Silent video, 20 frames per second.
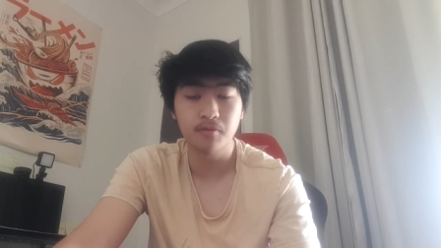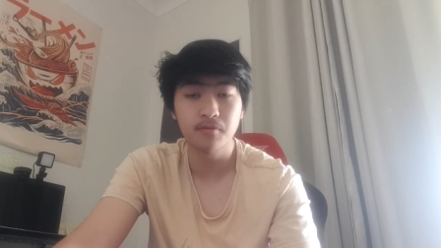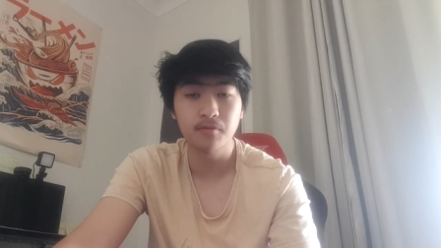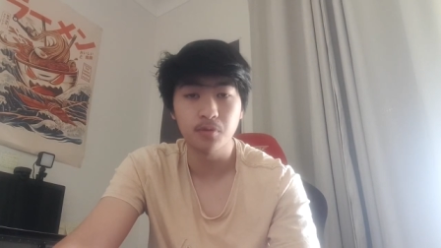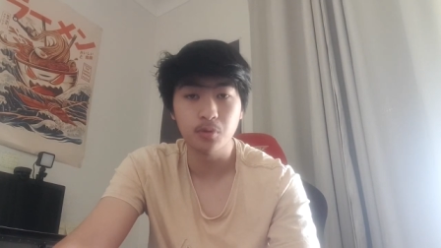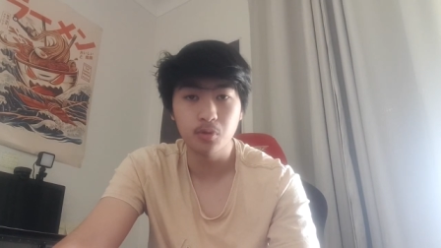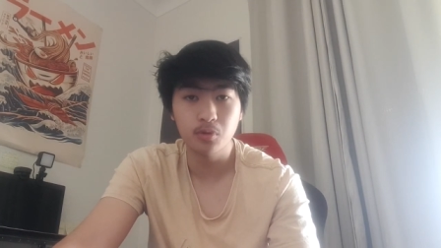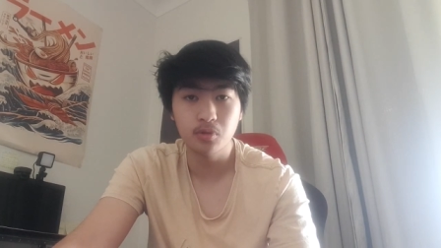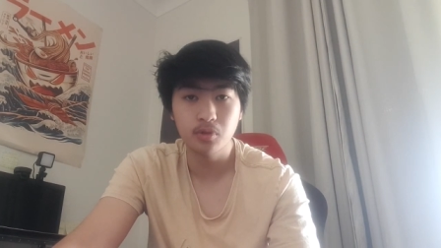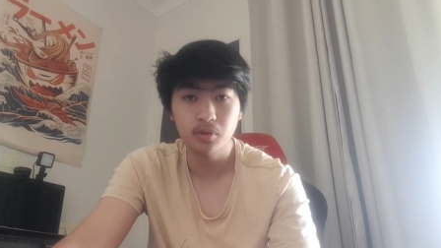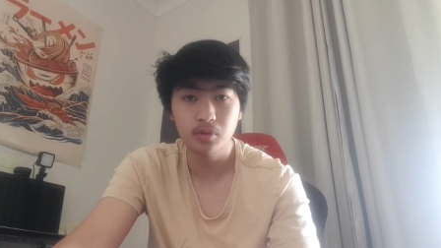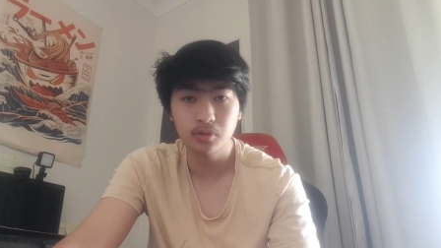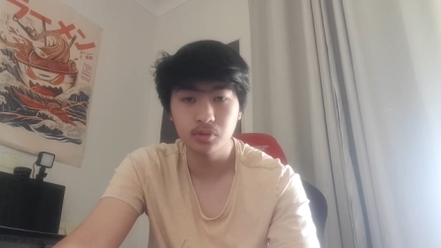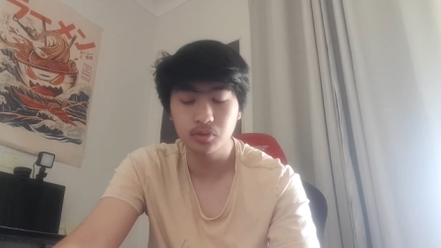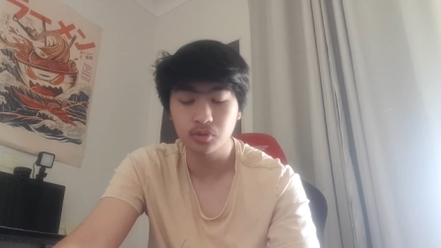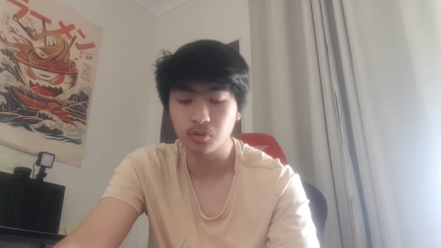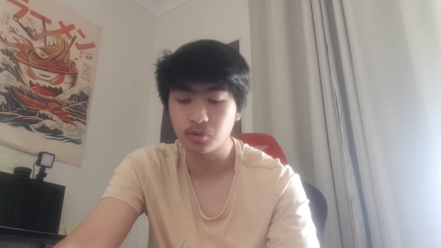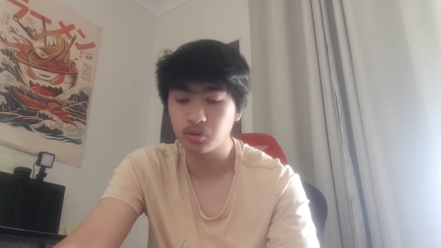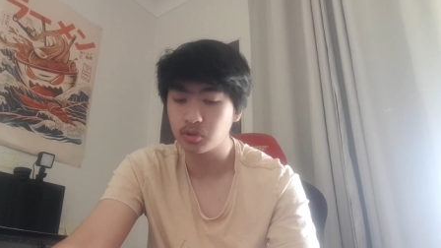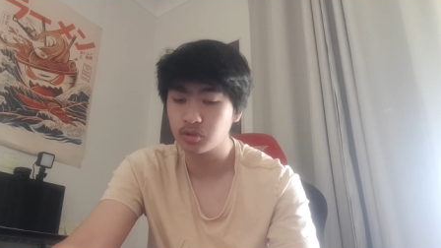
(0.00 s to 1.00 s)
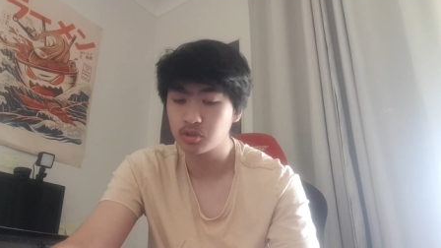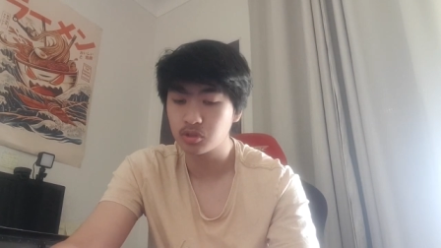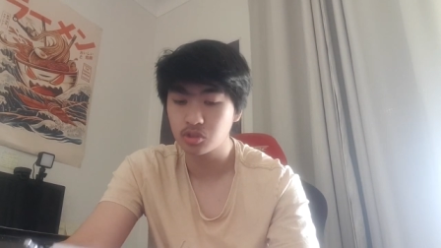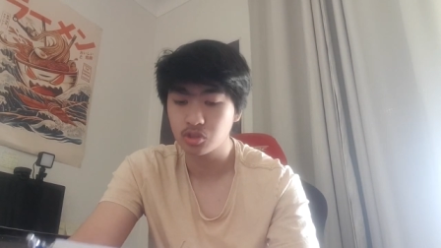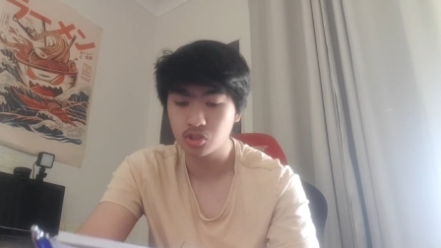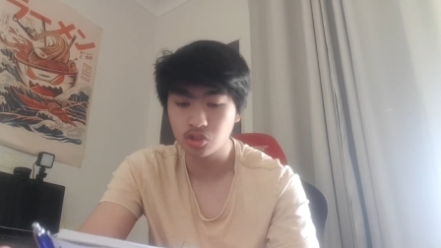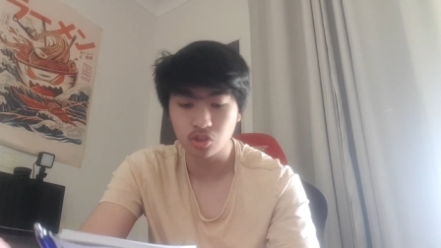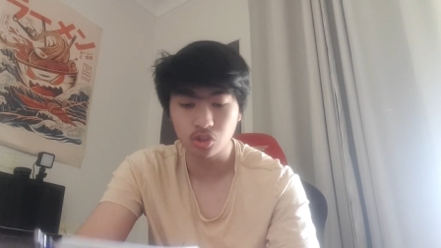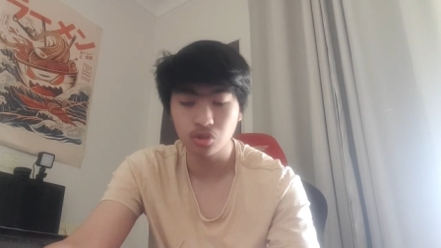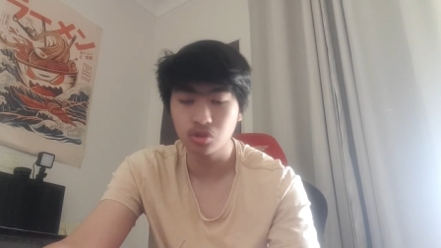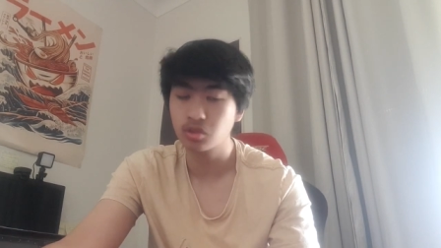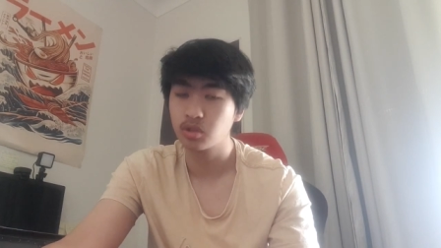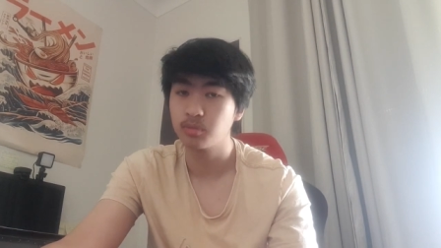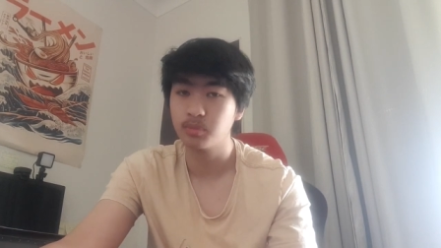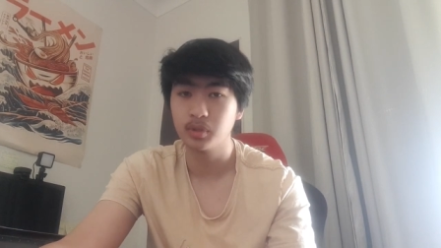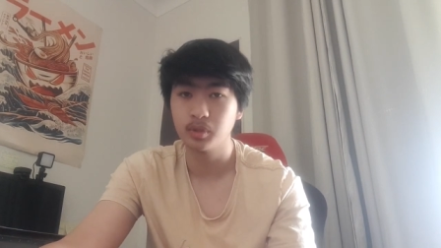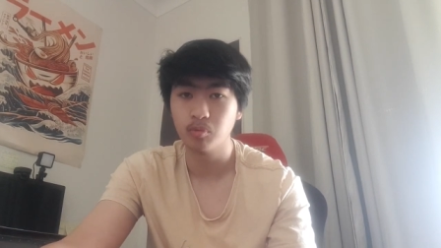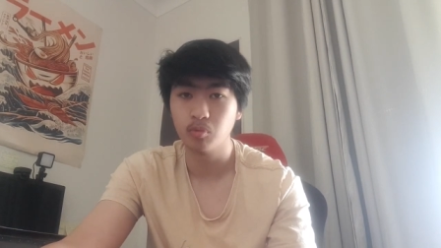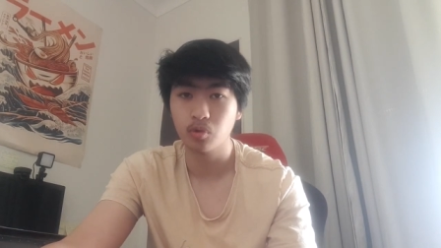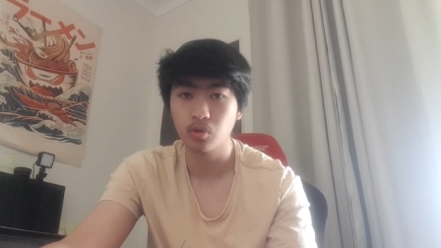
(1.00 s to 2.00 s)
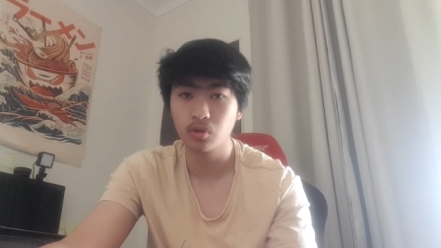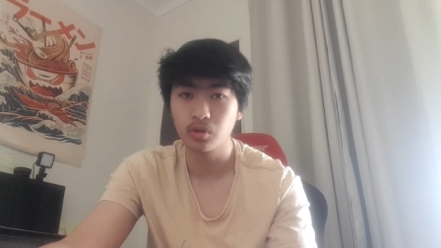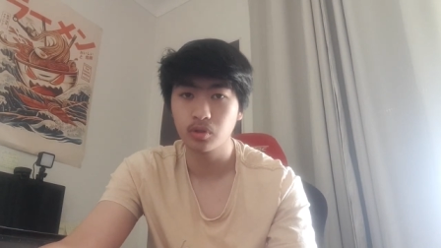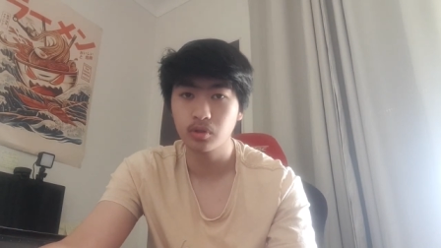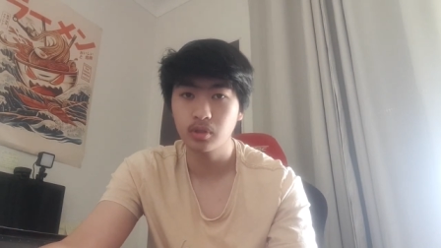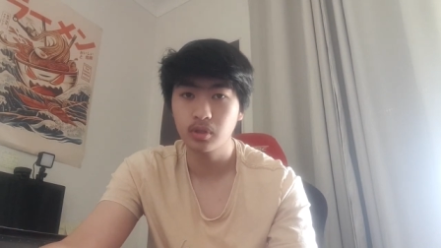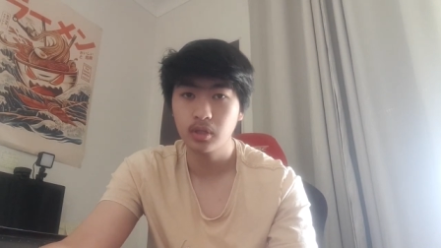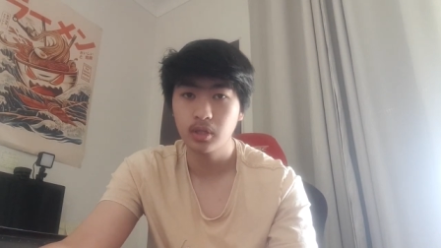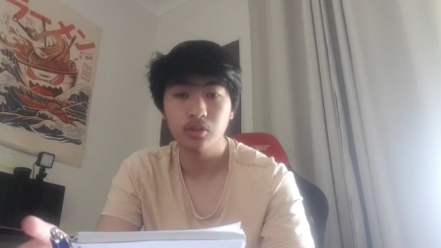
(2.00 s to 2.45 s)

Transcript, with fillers: food, so it's just gonna be water.